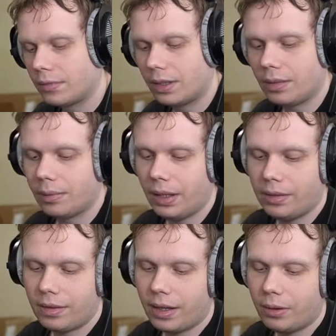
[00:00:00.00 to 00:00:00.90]
It's
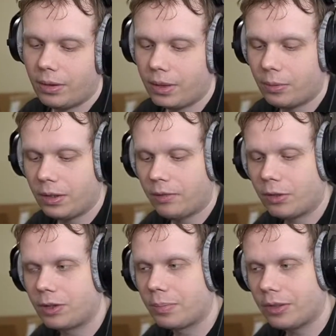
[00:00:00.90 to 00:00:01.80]
amazing how, like, when you
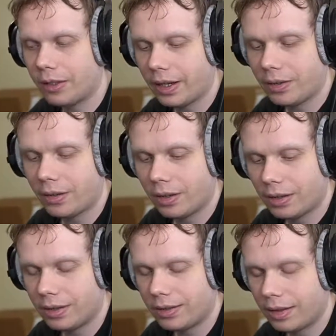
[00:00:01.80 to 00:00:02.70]
first put your hand
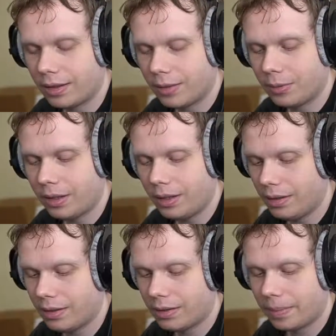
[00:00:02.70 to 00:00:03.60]
on the silent
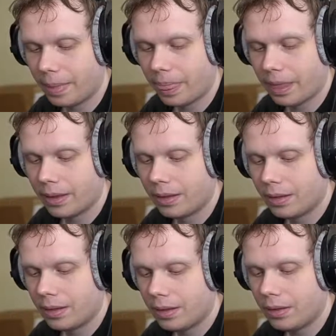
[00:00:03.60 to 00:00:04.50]
keys,
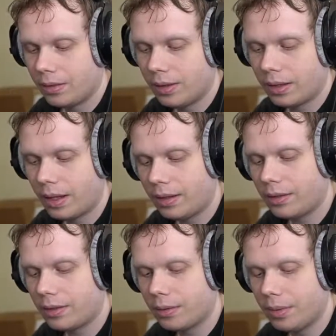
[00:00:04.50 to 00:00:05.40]
you're like, hey,
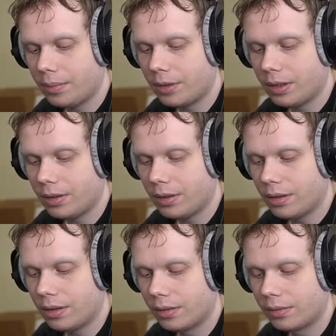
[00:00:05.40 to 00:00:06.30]
this could be pretty
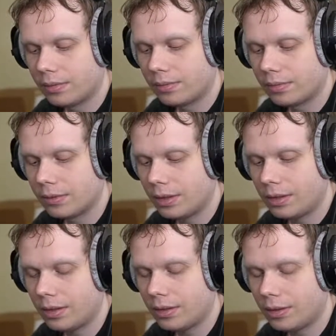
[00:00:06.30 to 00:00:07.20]
good.
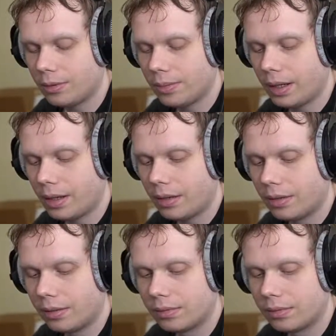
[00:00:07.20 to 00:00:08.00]
This isn't too bad.